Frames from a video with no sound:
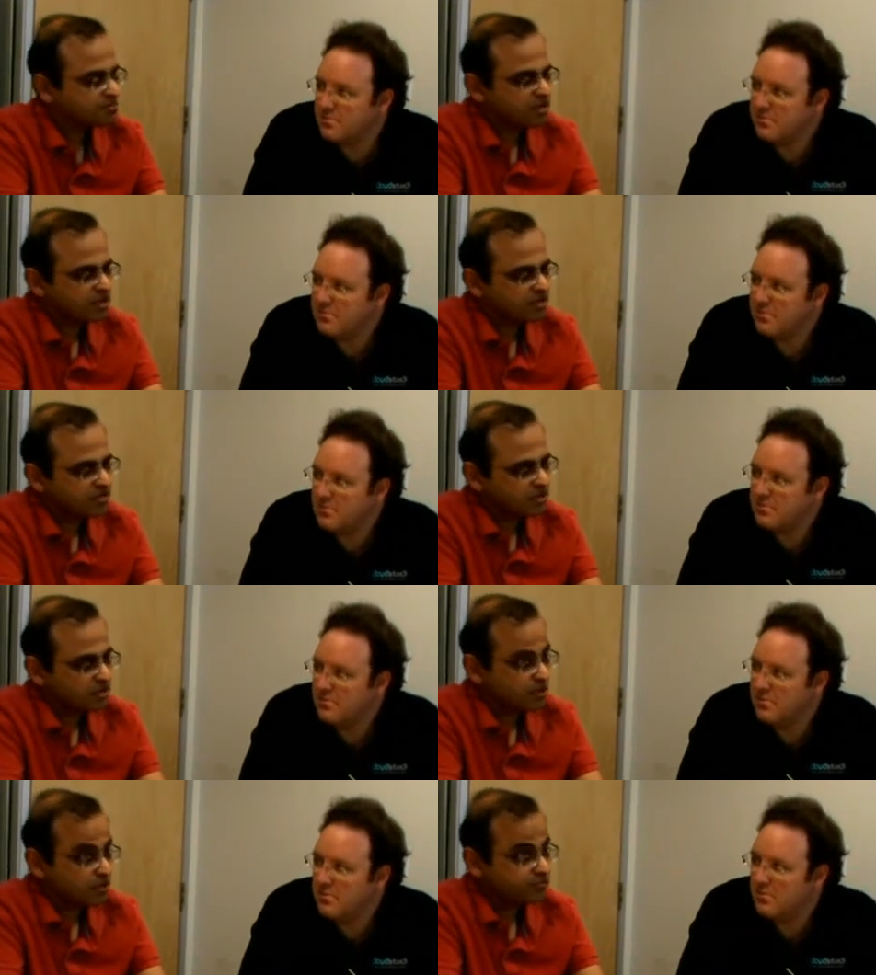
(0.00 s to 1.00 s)
Speaker 1: but it's
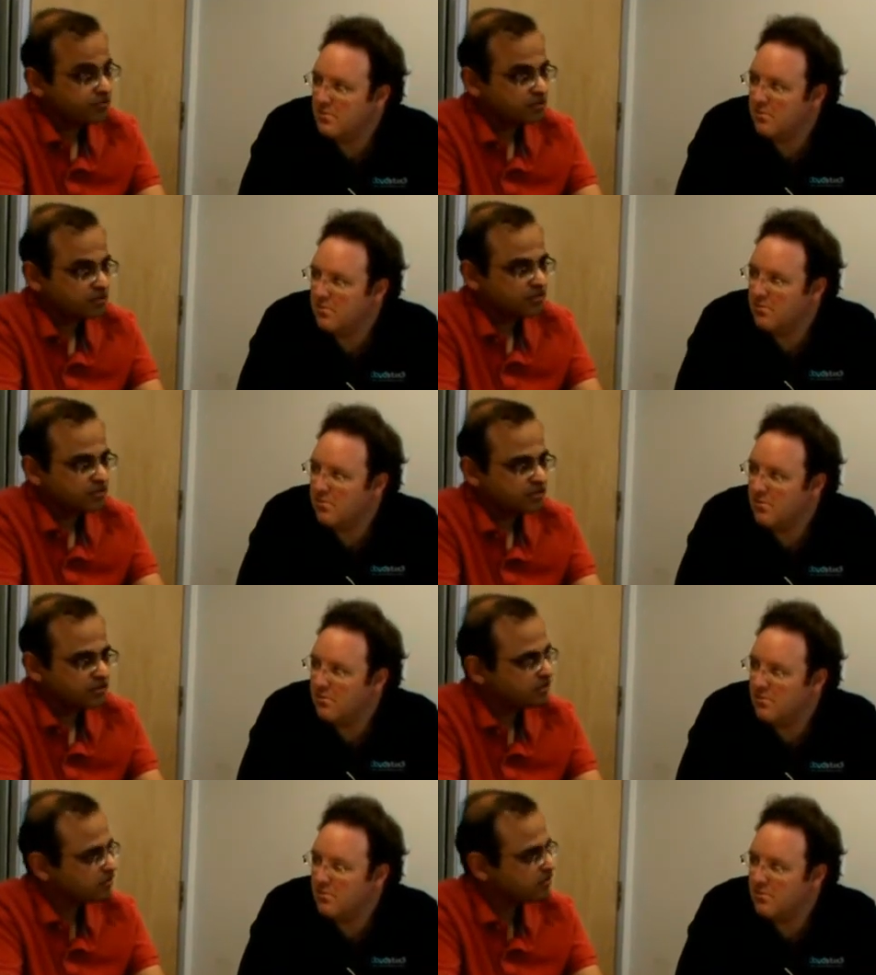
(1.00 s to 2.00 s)
now offered on the
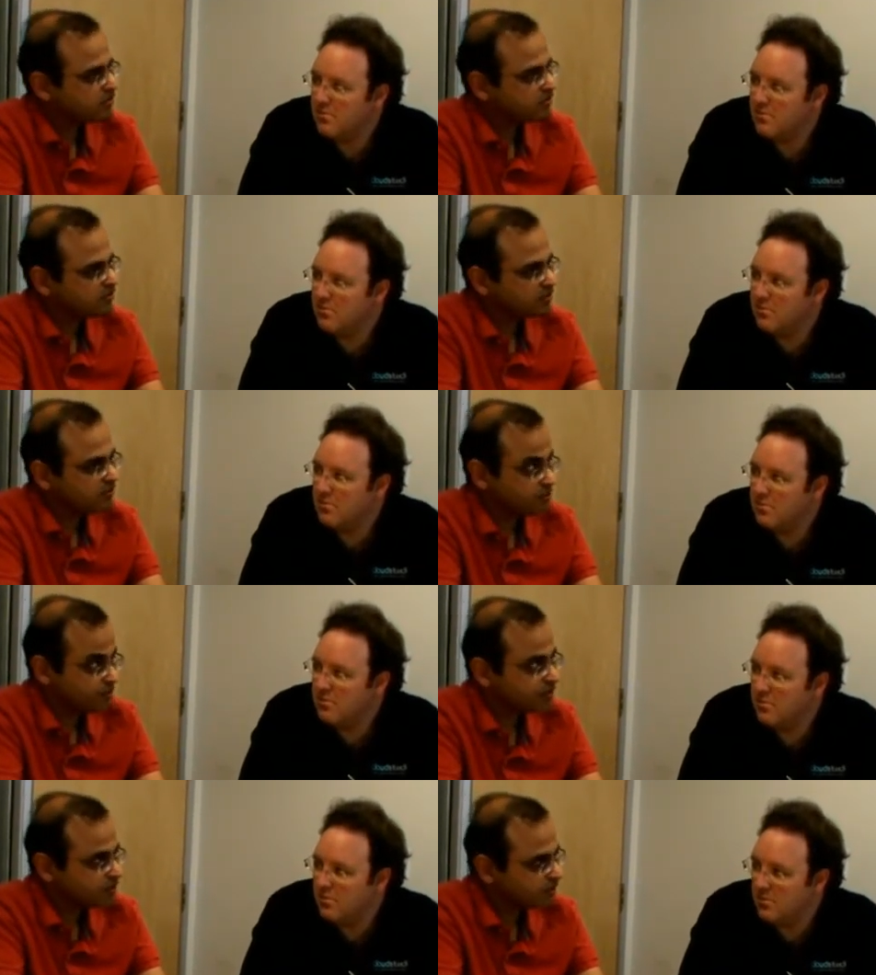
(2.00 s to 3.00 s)
on the
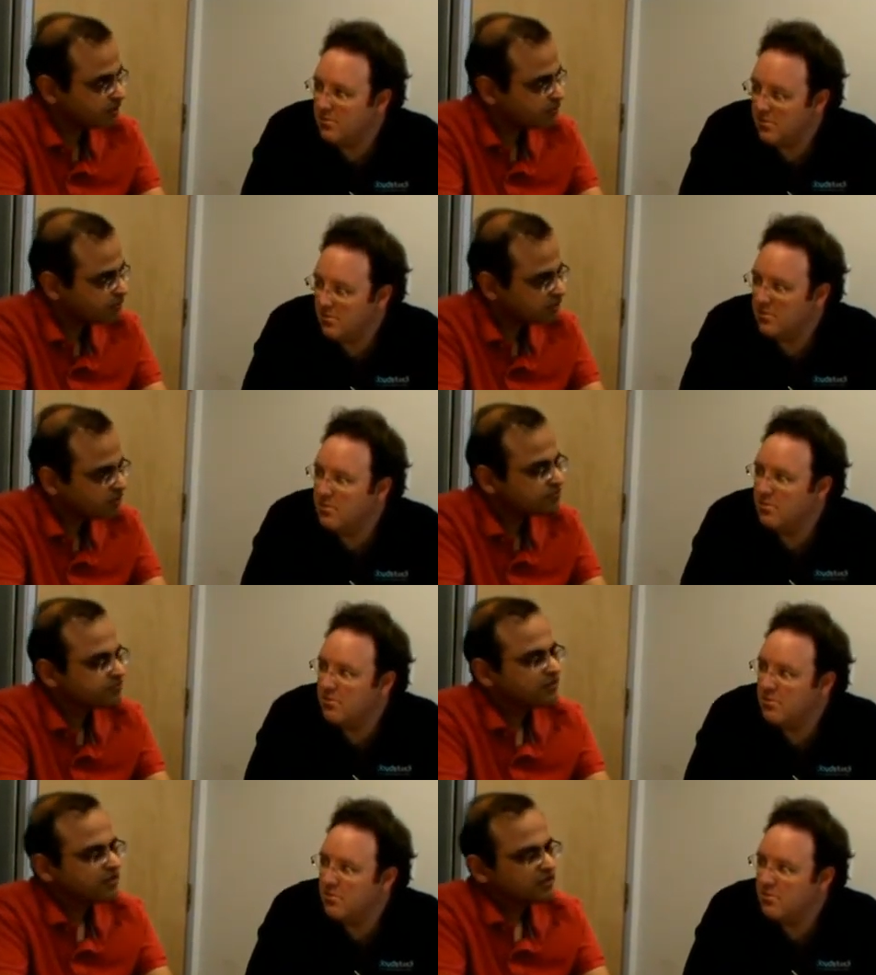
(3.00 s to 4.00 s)
basic network. Mm-hmm.
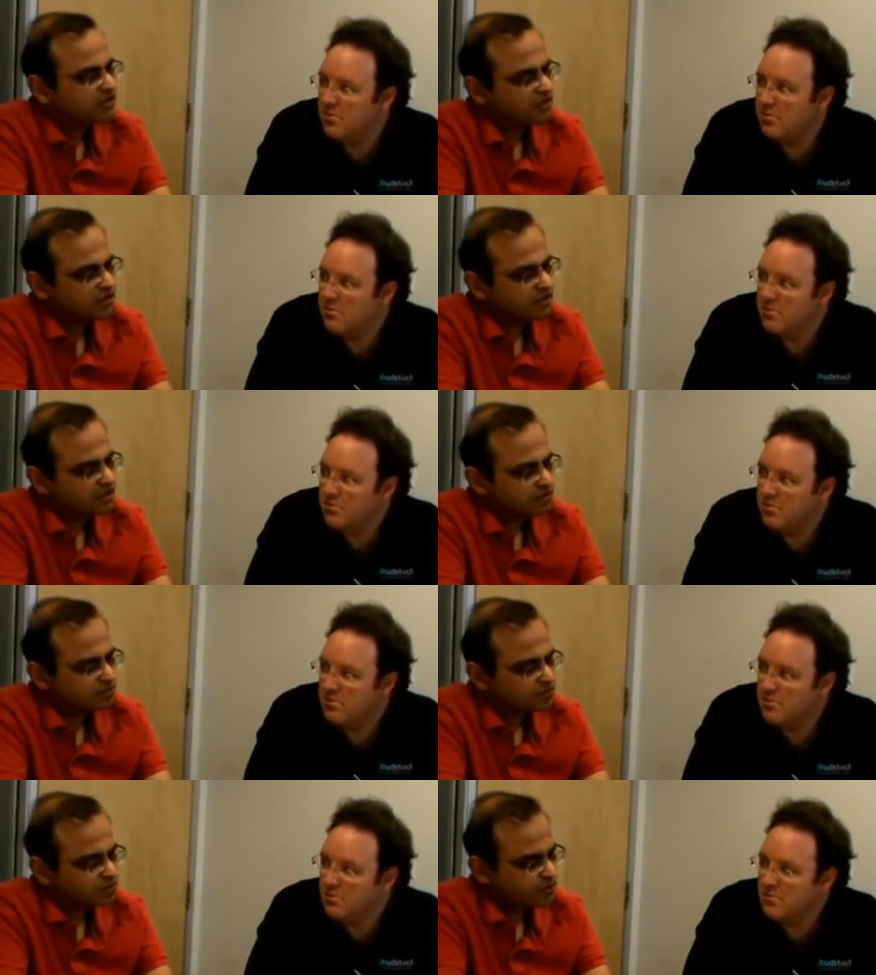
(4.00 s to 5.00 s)

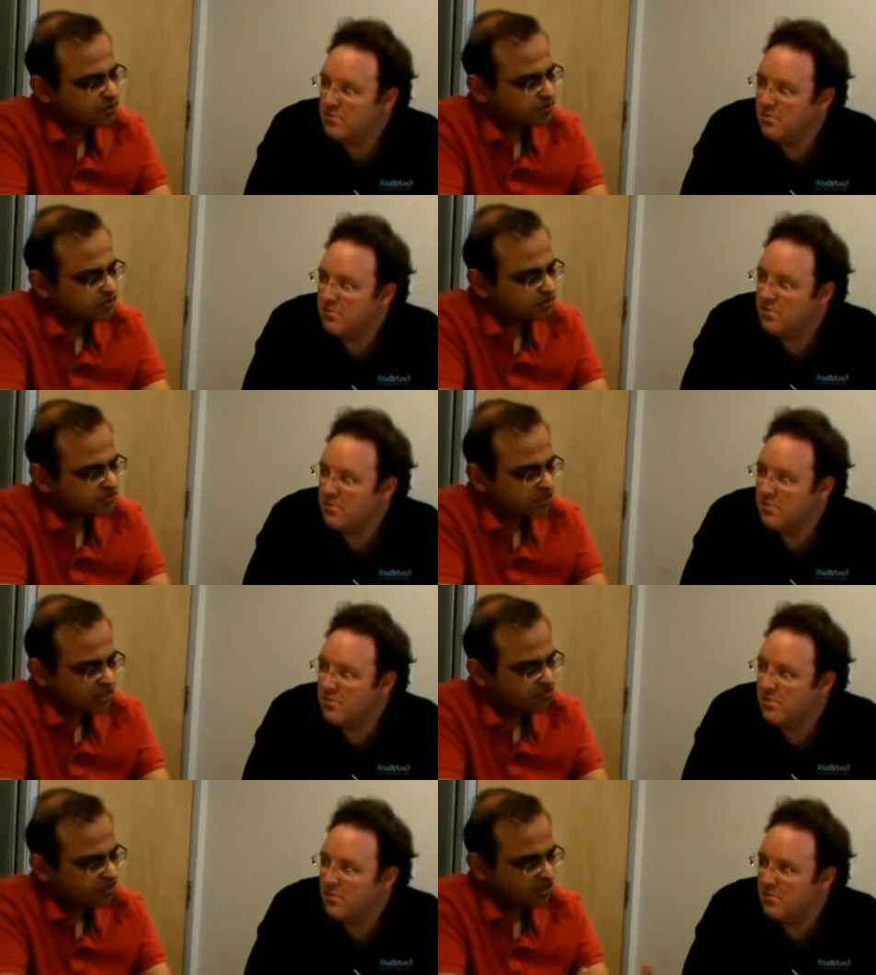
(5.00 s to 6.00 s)
Um, so what we do is that
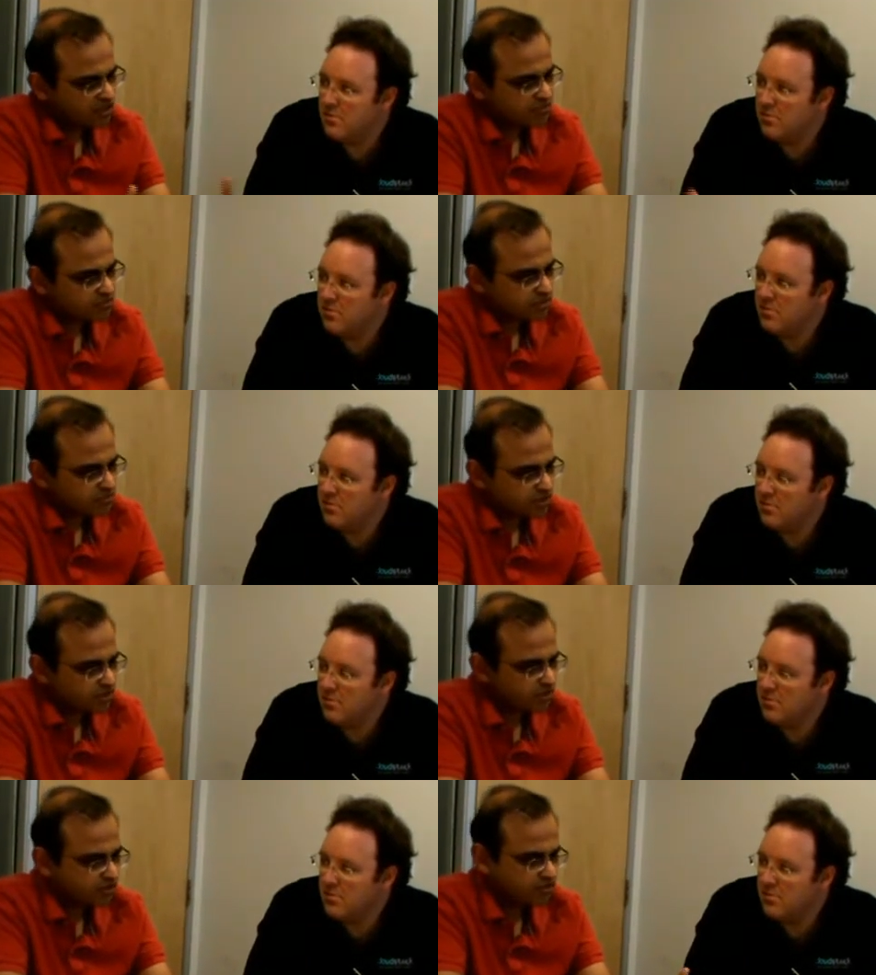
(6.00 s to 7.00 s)
every time
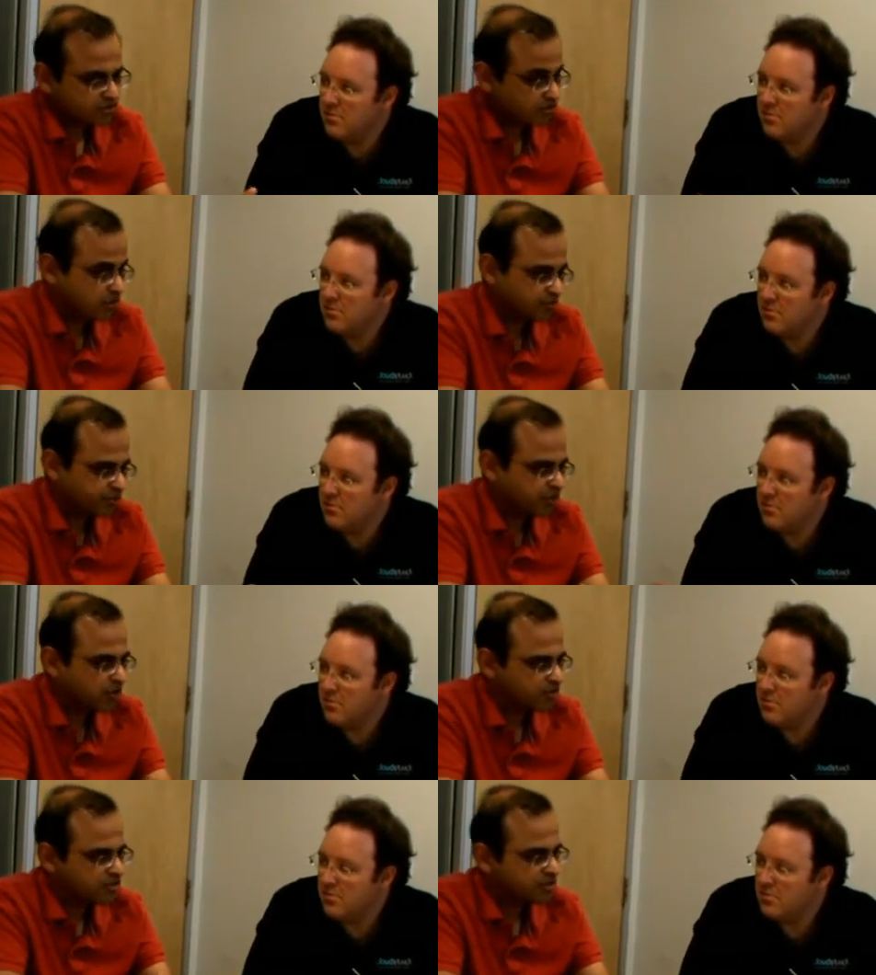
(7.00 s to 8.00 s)
somebody
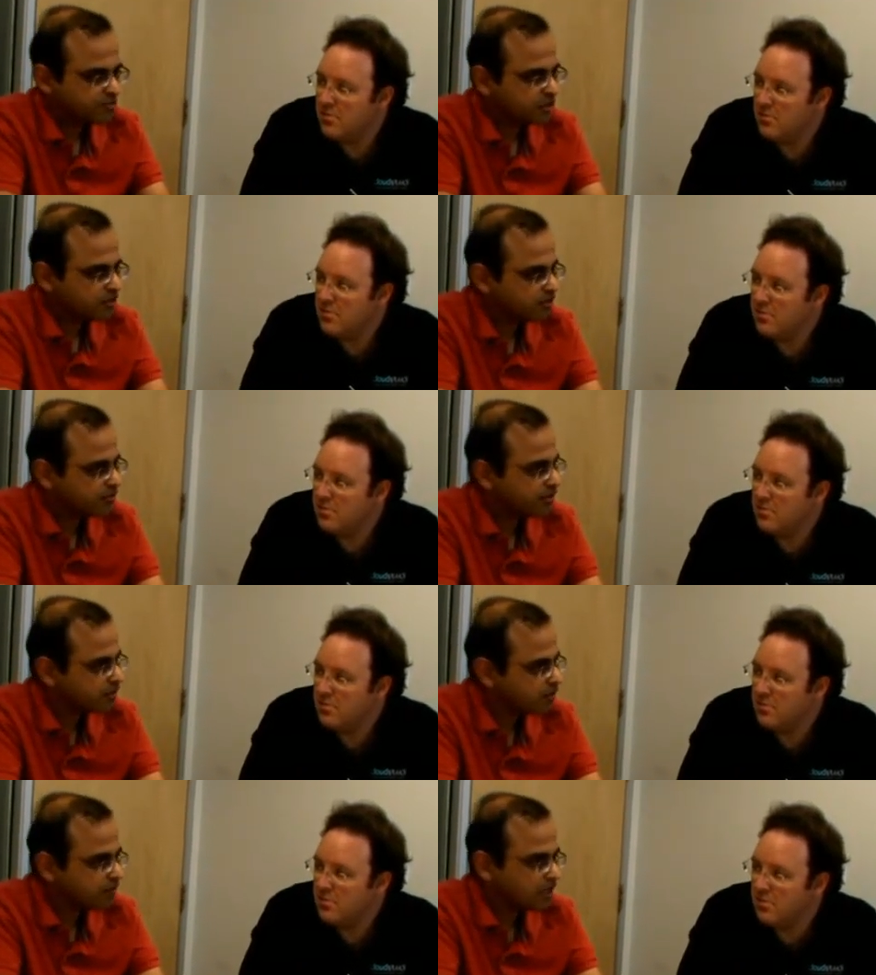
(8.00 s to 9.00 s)
calls the API to create a
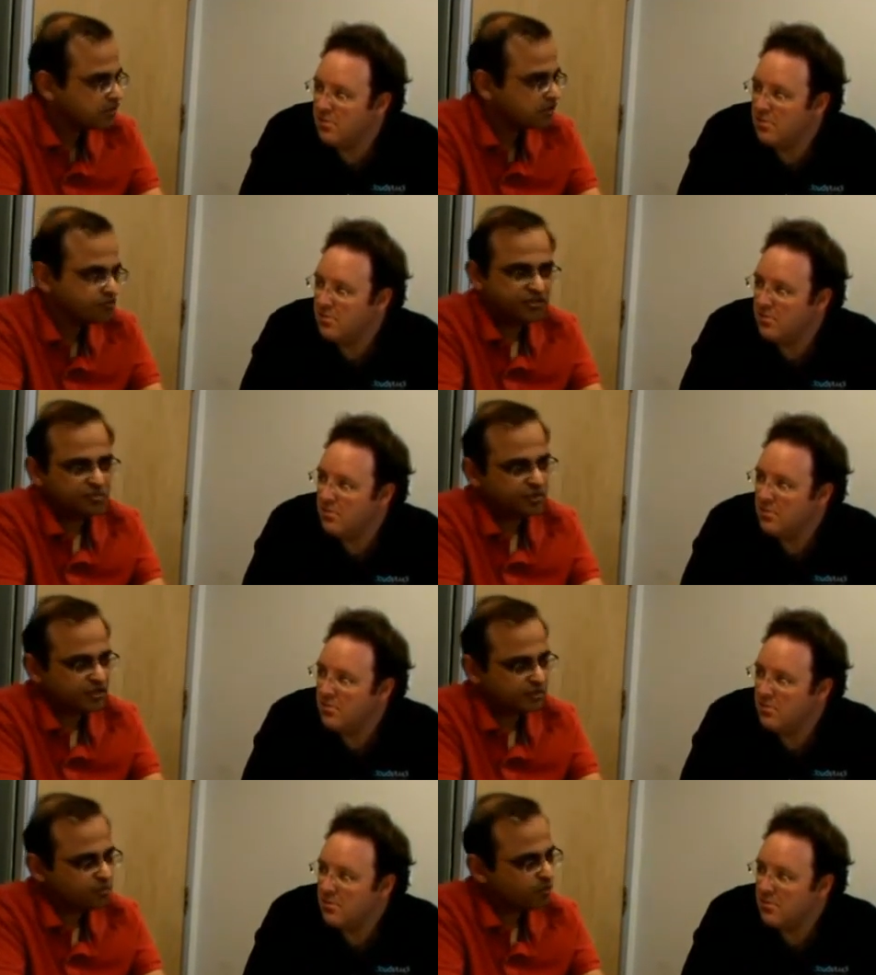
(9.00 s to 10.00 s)
load balancer. we spin
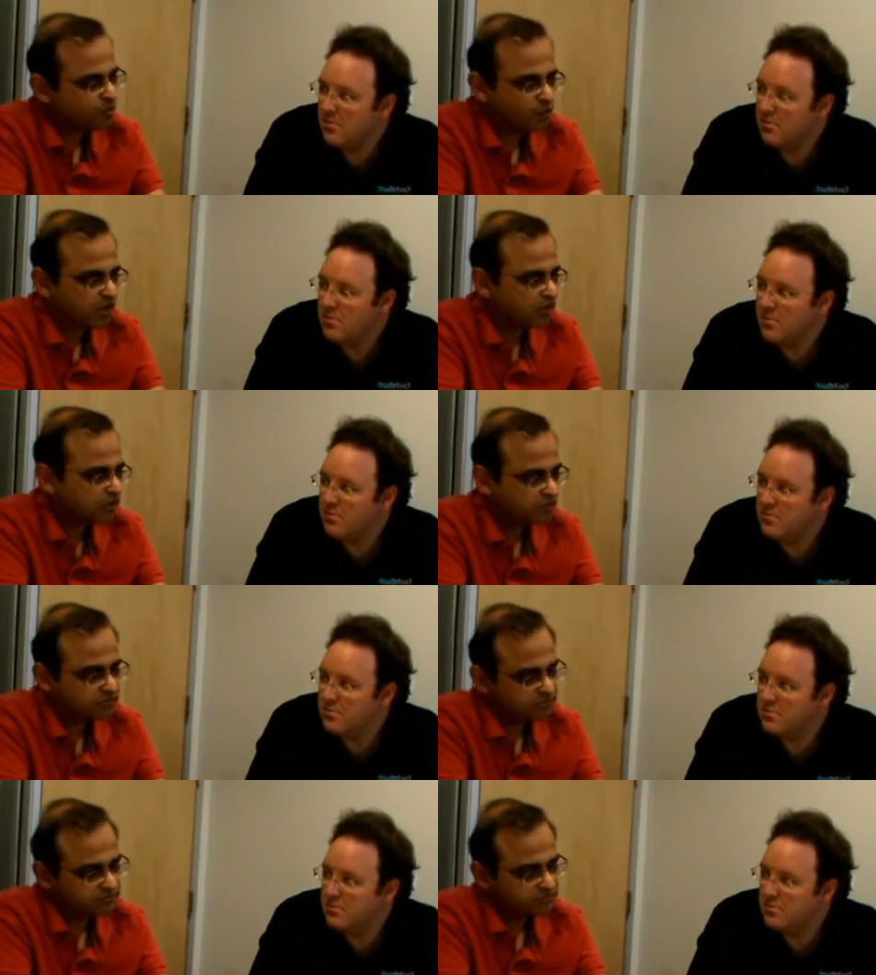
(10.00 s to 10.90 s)
up one.